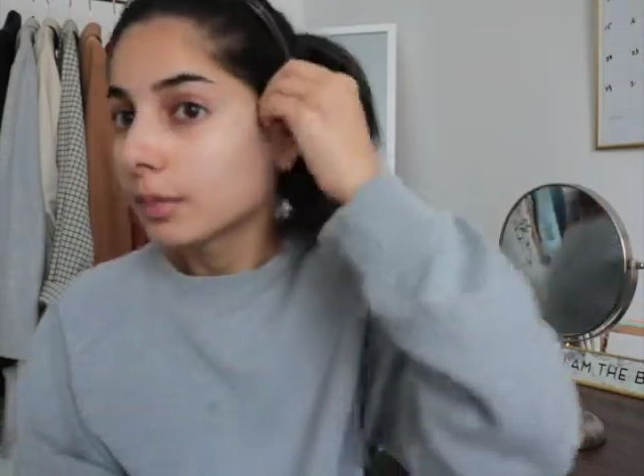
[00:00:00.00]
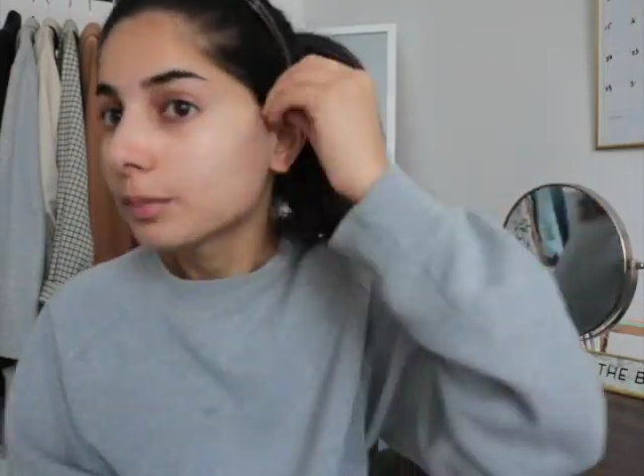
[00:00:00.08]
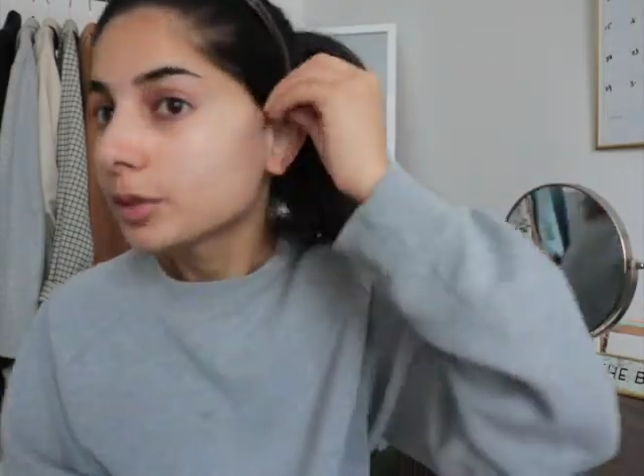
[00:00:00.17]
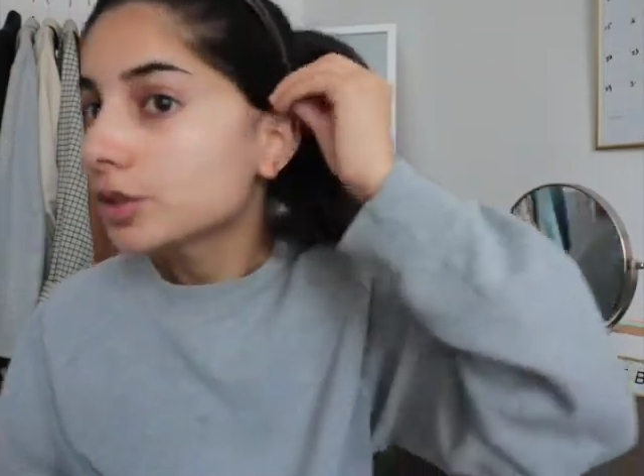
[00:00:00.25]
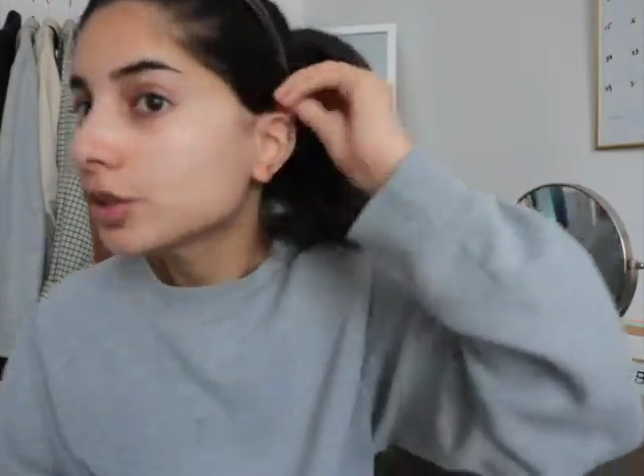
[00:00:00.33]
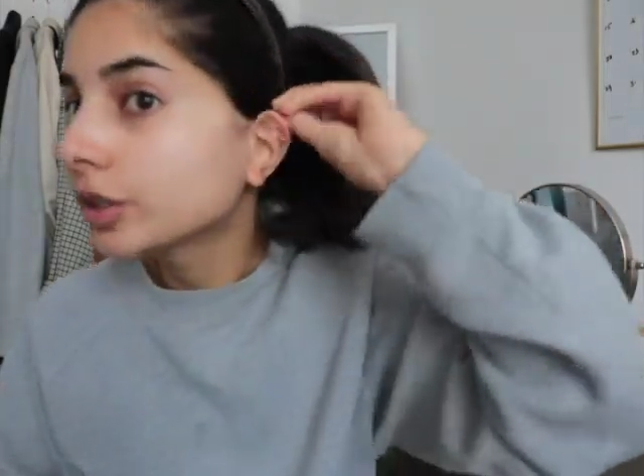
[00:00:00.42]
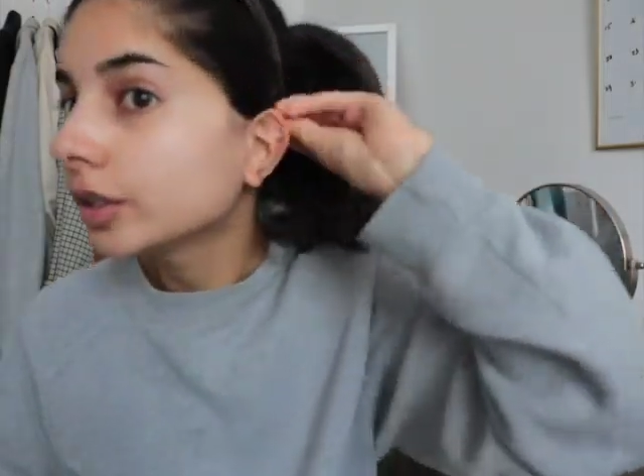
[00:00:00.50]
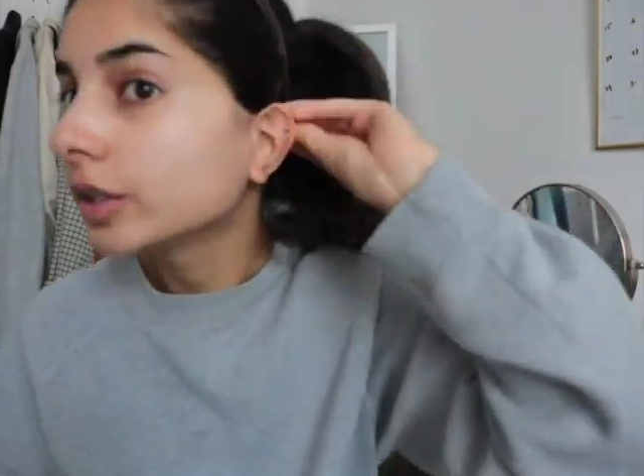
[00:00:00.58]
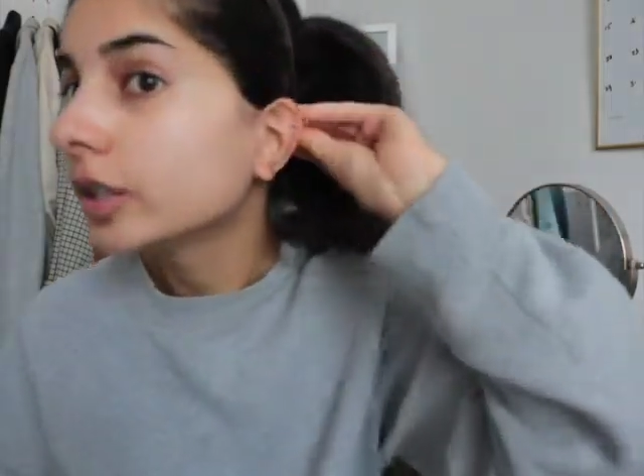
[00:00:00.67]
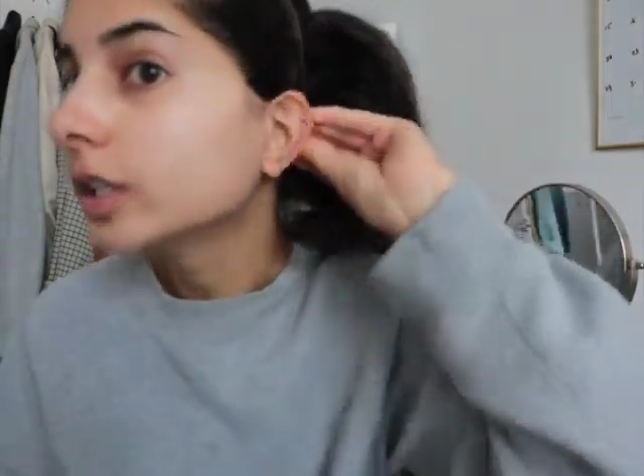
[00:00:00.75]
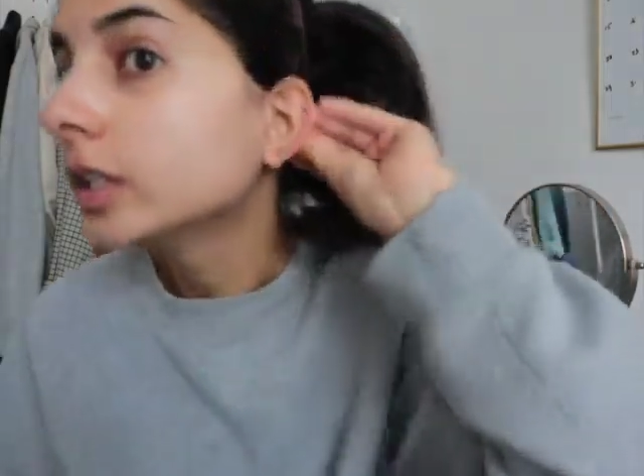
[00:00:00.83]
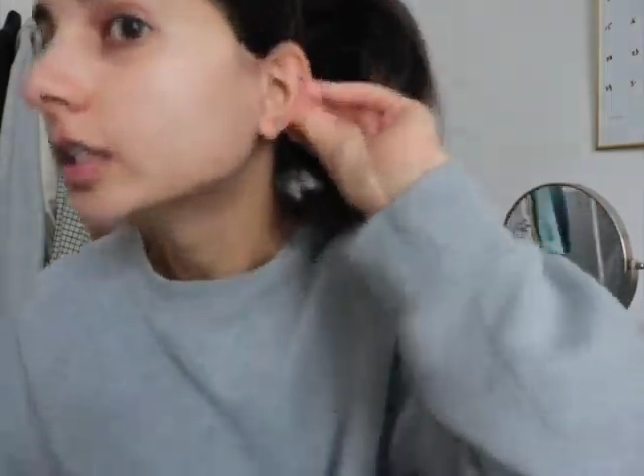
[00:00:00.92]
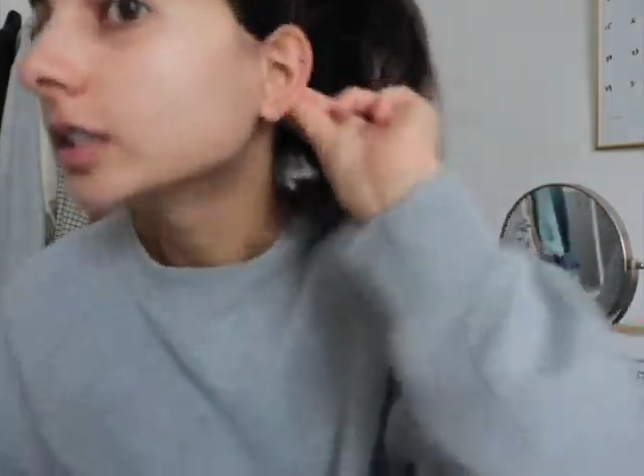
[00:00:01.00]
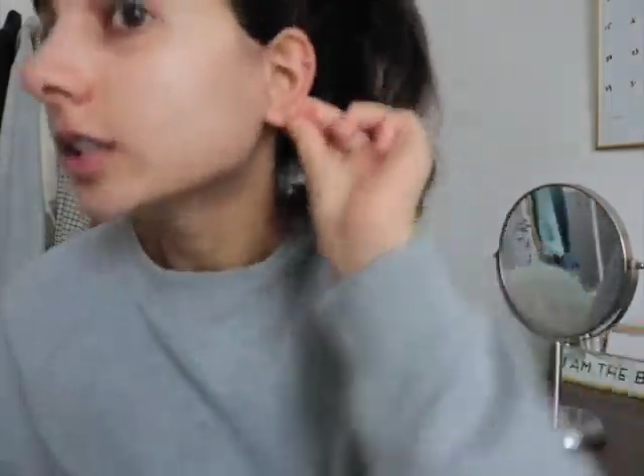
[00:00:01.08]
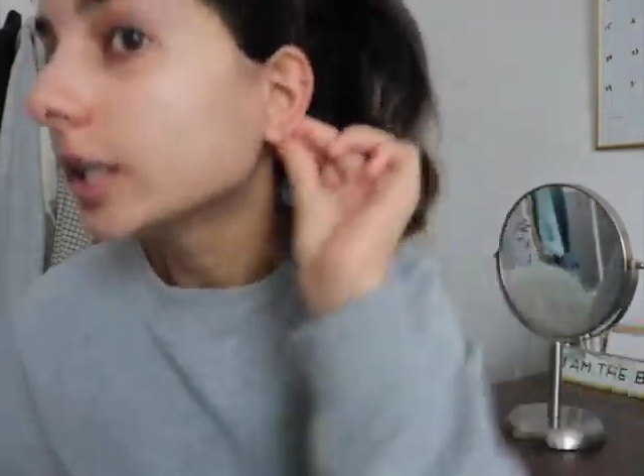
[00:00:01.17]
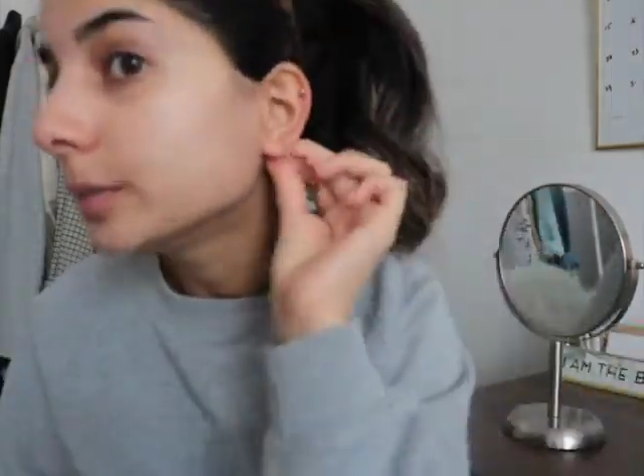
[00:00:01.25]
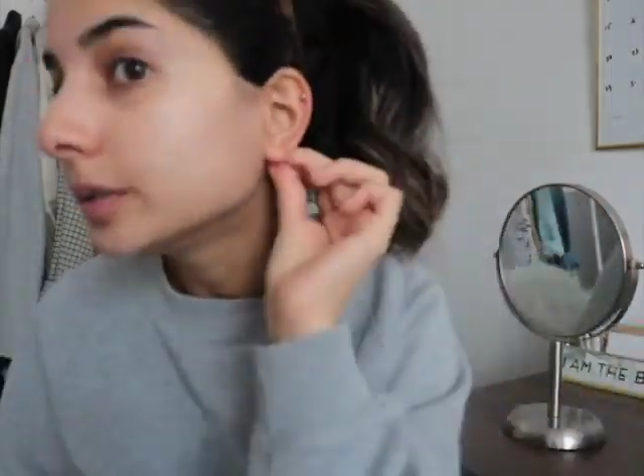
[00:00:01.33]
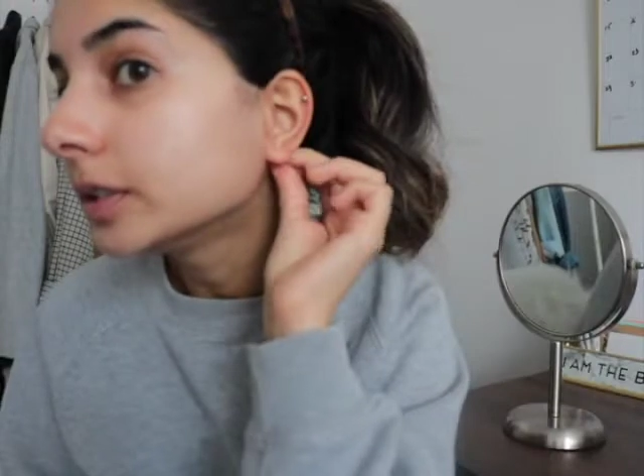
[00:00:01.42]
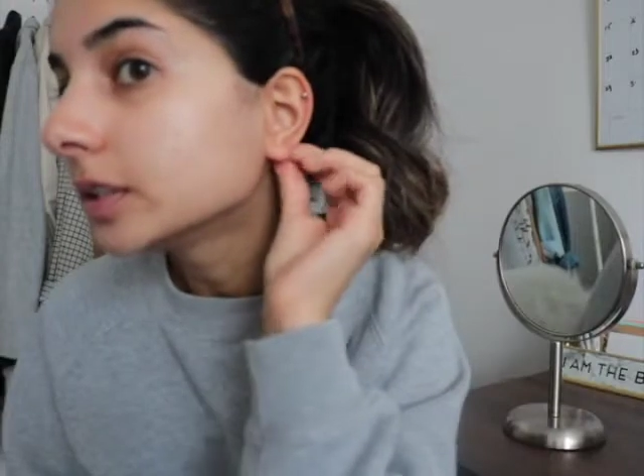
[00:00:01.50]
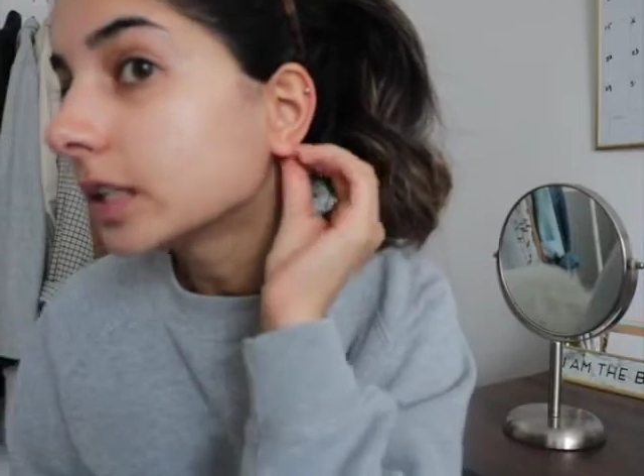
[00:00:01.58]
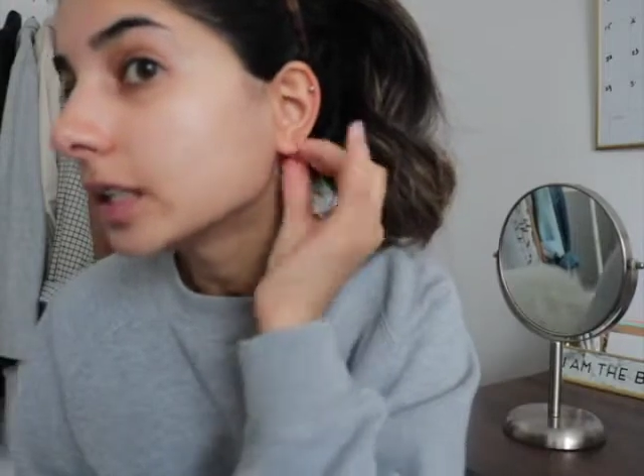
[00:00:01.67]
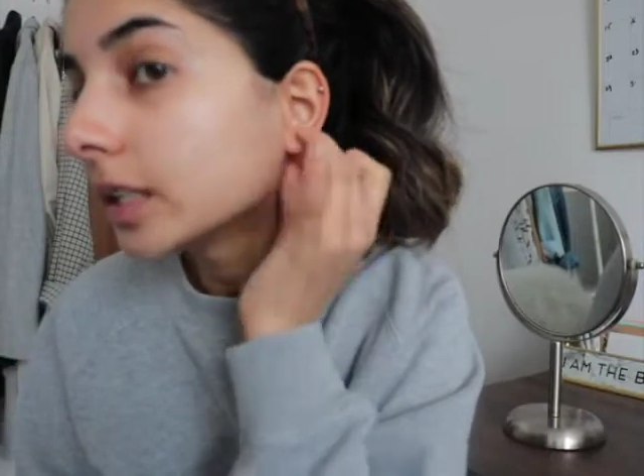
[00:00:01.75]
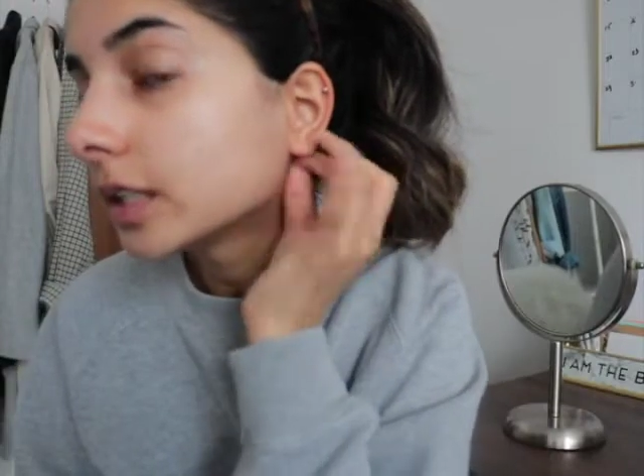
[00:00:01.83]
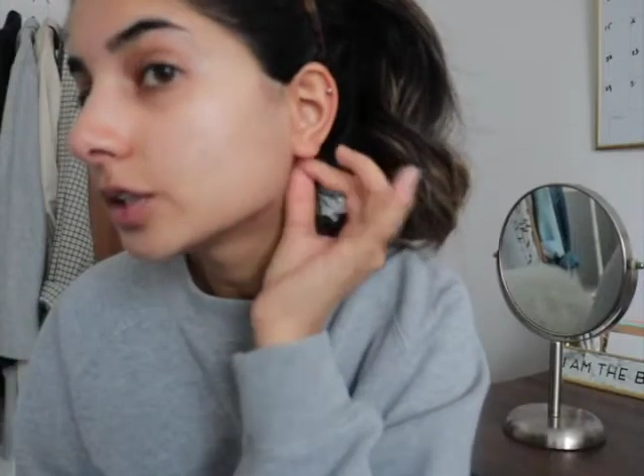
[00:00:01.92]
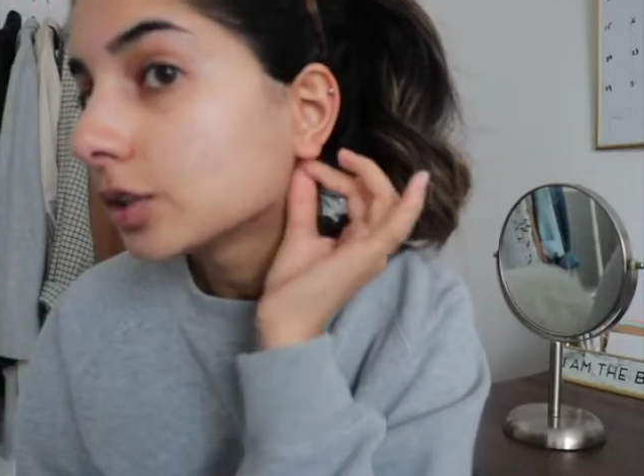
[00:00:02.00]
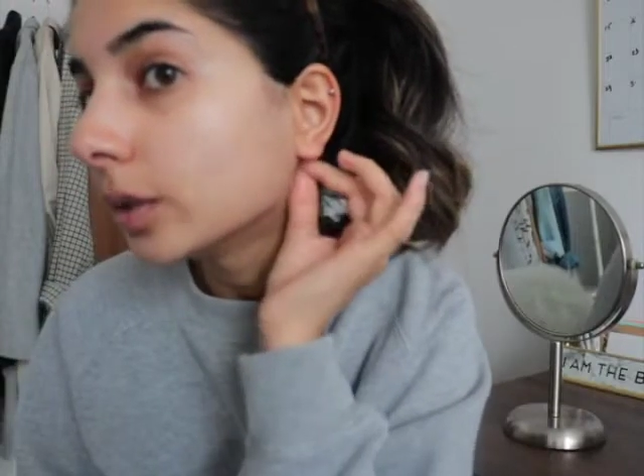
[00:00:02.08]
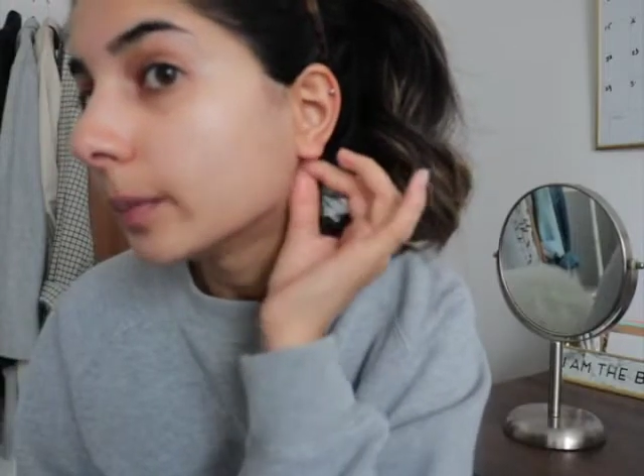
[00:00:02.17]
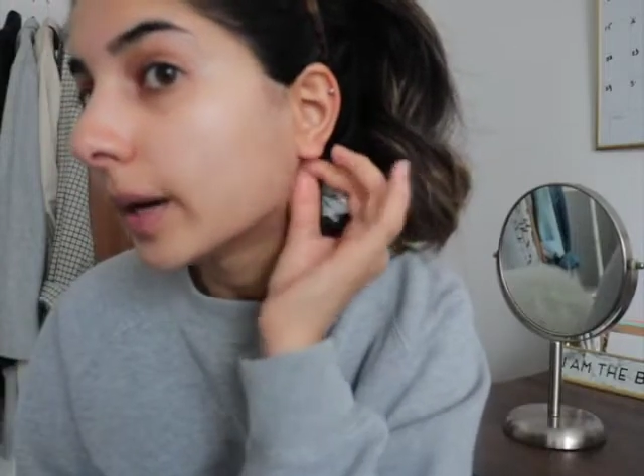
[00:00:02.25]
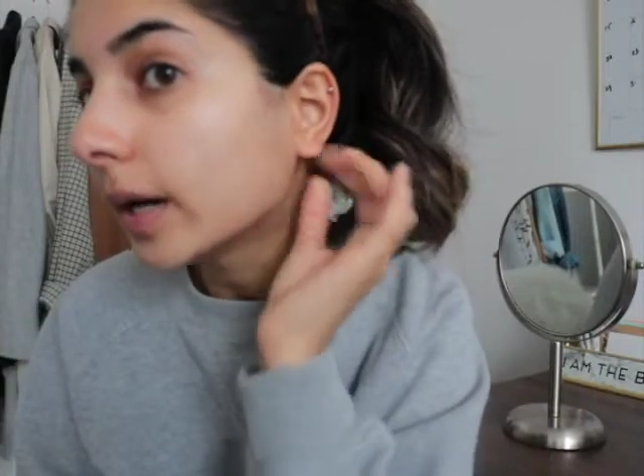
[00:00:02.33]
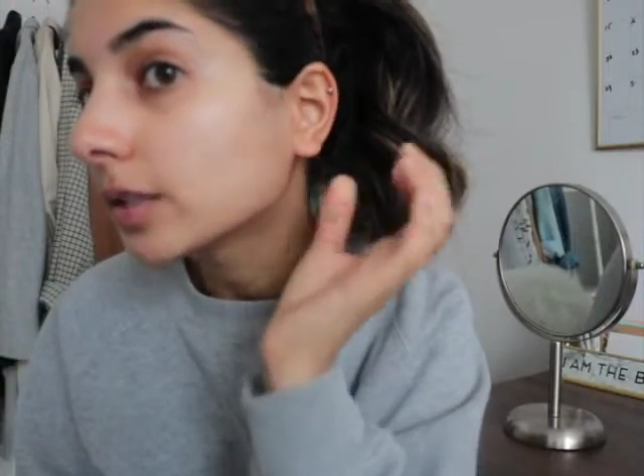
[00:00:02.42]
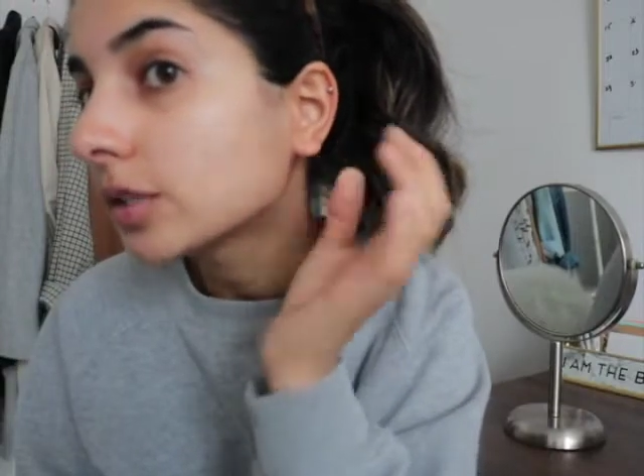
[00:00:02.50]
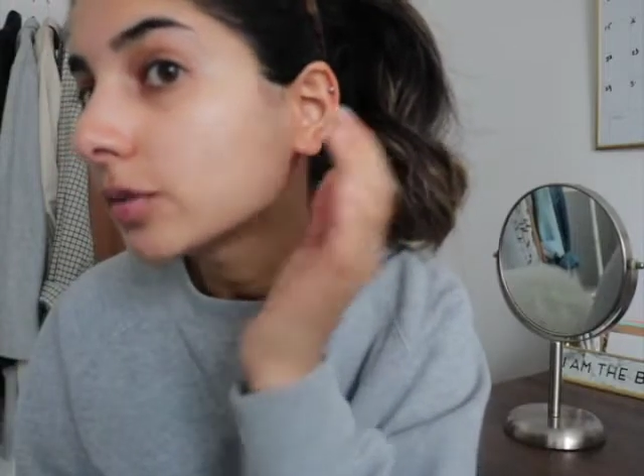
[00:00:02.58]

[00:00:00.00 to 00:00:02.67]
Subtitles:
push your sideburns like to the back.